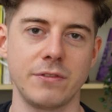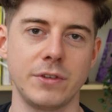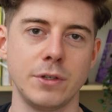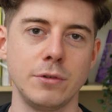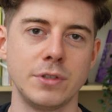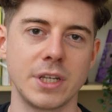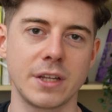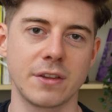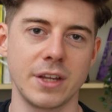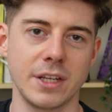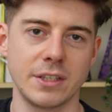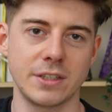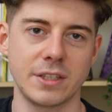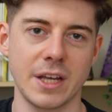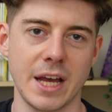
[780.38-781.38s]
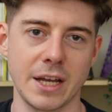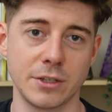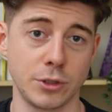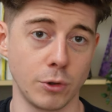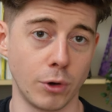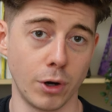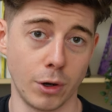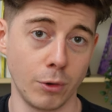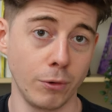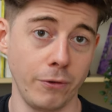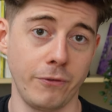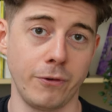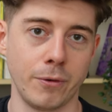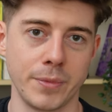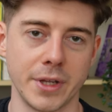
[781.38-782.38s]
of using this as your whole
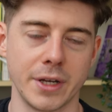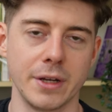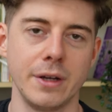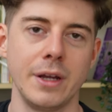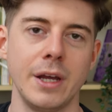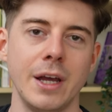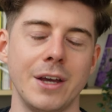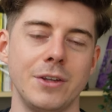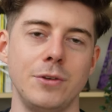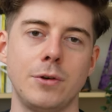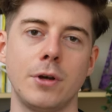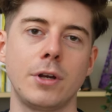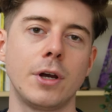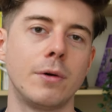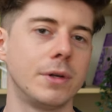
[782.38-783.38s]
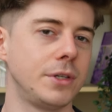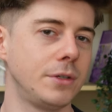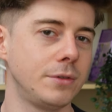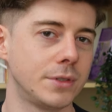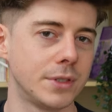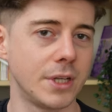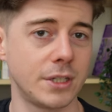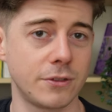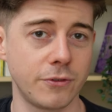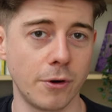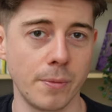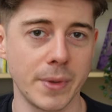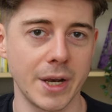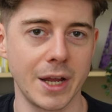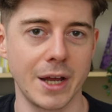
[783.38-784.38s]
formula, you could go and use this
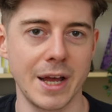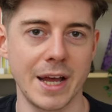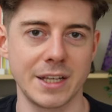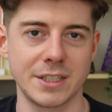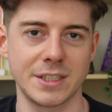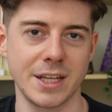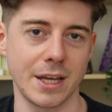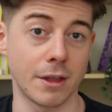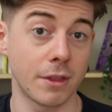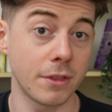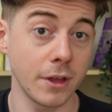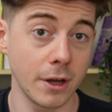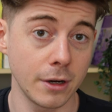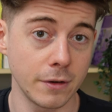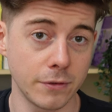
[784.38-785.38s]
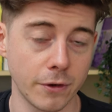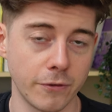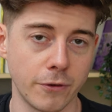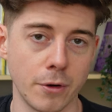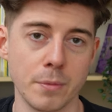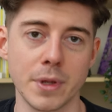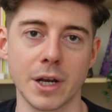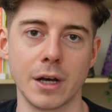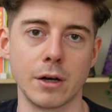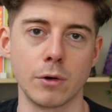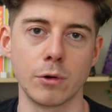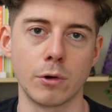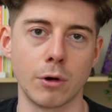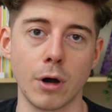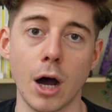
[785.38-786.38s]
formula as, say, a third of your formula
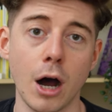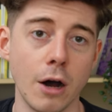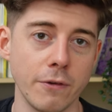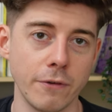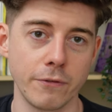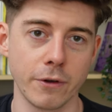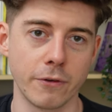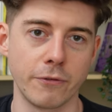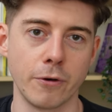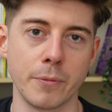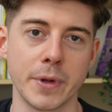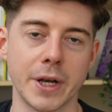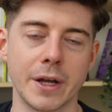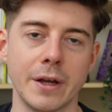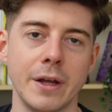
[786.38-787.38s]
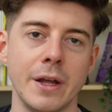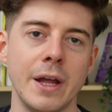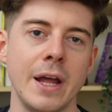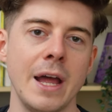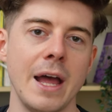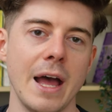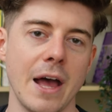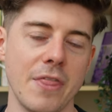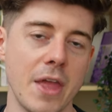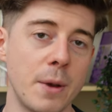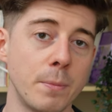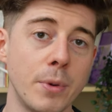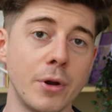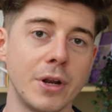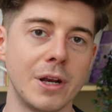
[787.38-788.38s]
or half of your formula, and
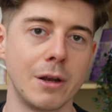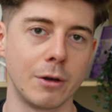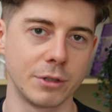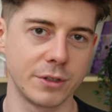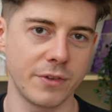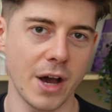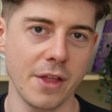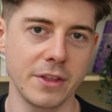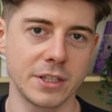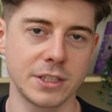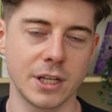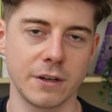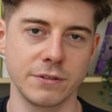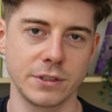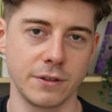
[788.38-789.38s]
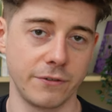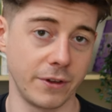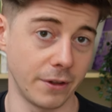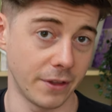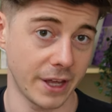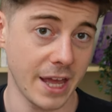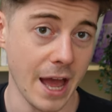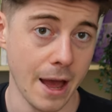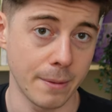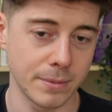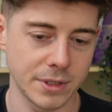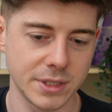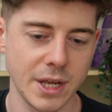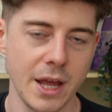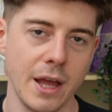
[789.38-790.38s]
then put in loads of other stuff to fill the
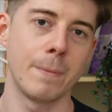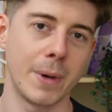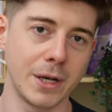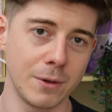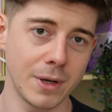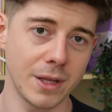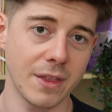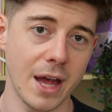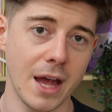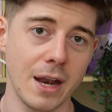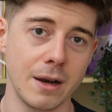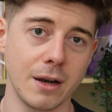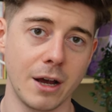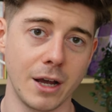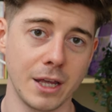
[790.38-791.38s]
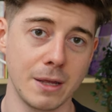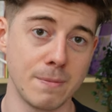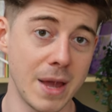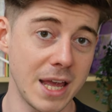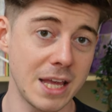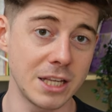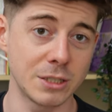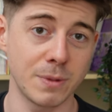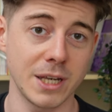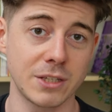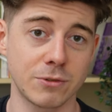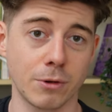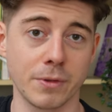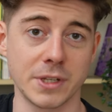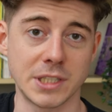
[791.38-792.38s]
gaps. By doing that, i.e. making space
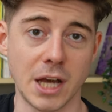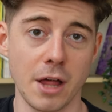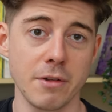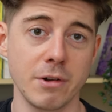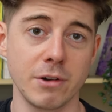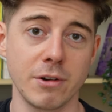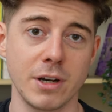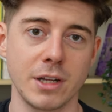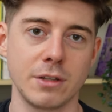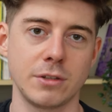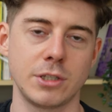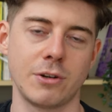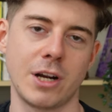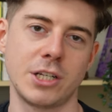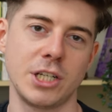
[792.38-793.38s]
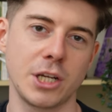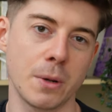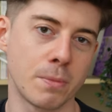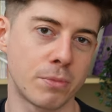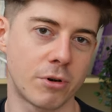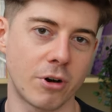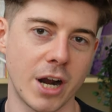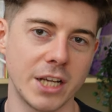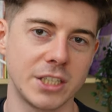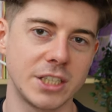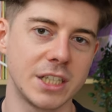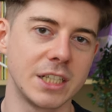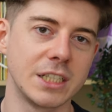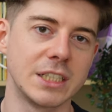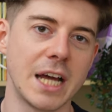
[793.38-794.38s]
for all these other ingredients, you're actually
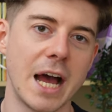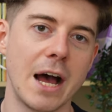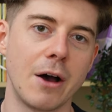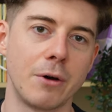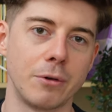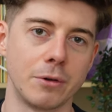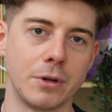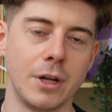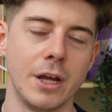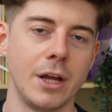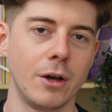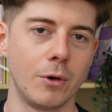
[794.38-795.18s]
compressing down